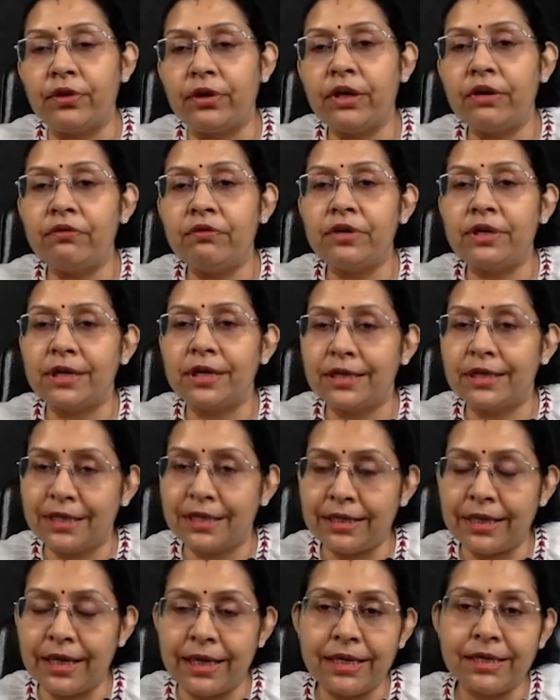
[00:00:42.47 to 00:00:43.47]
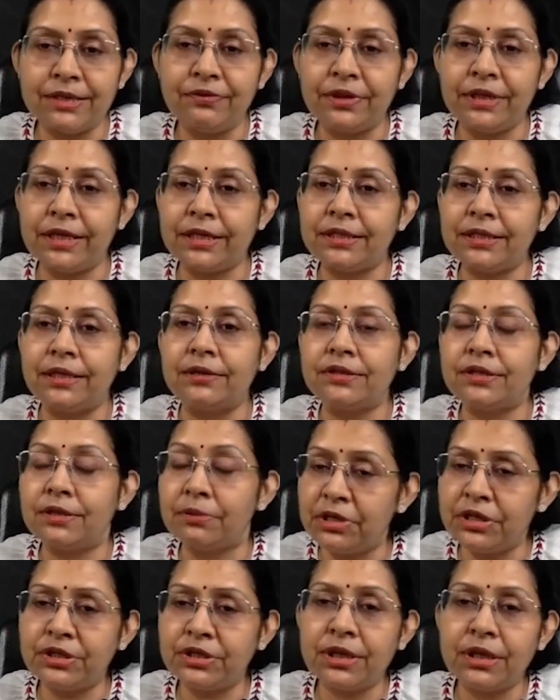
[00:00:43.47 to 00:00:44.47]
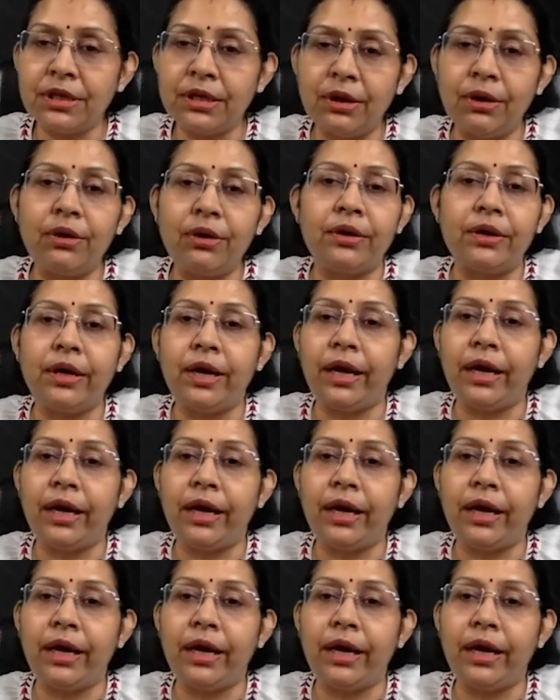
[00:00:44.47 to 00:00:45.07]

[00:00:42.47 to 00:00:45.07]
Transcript: given a data is, whether it's a symmetrical or